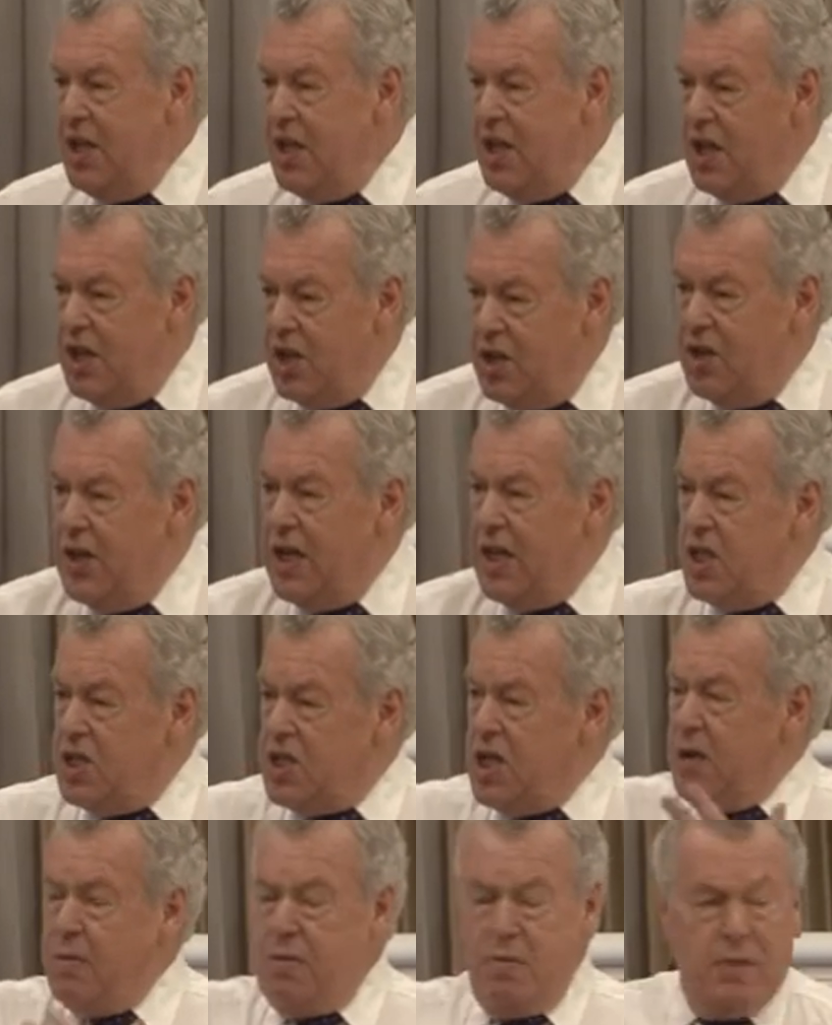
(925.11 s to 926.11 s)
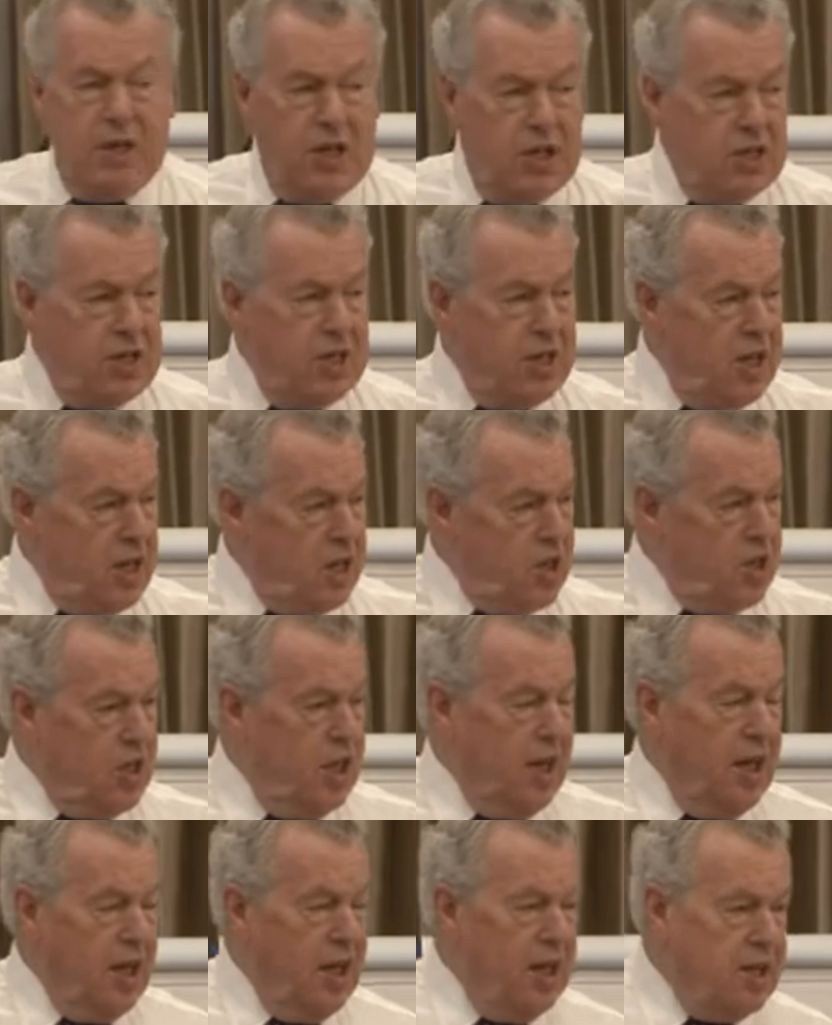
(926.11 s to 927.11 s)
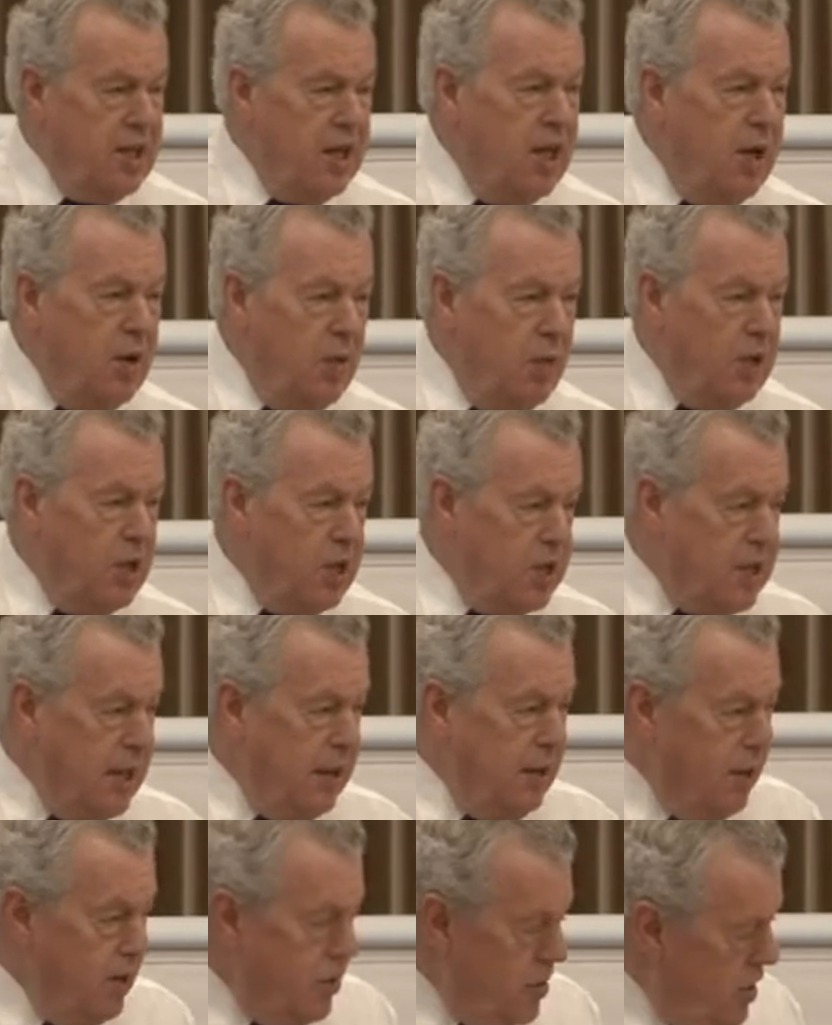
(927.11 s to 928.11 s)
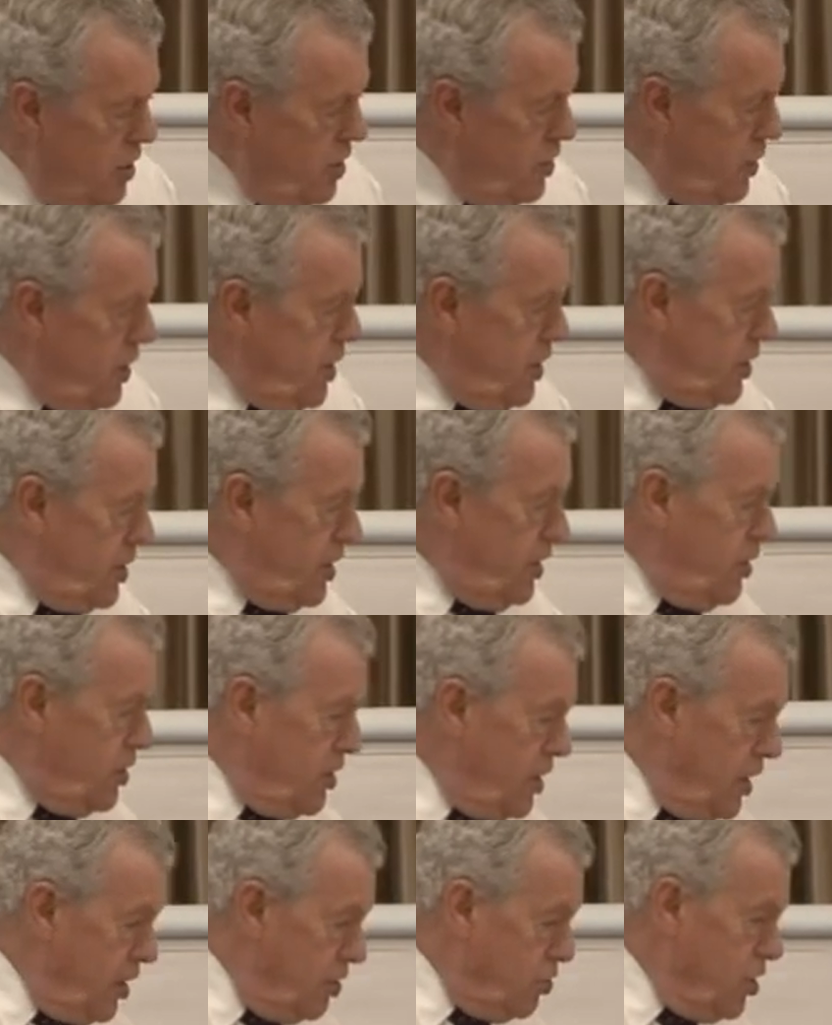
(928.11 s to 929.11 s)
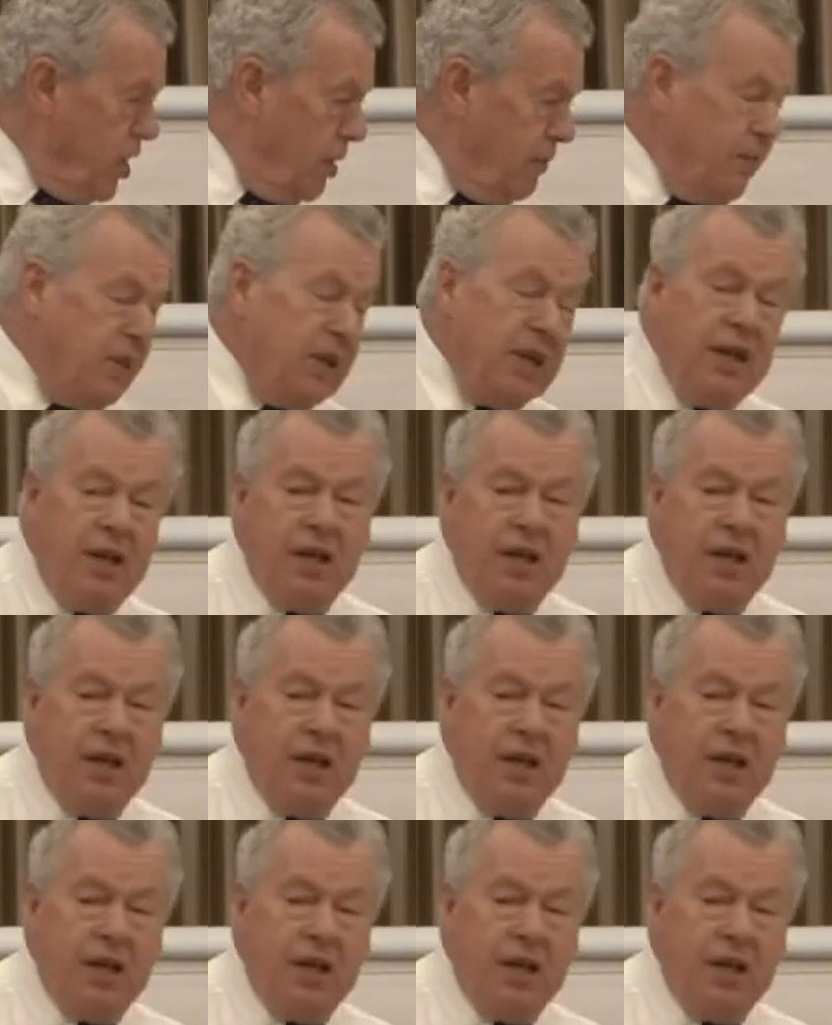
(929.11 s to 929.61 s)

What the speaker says: you get a dopamine surge, and when your team loses, you get a serotonin drop.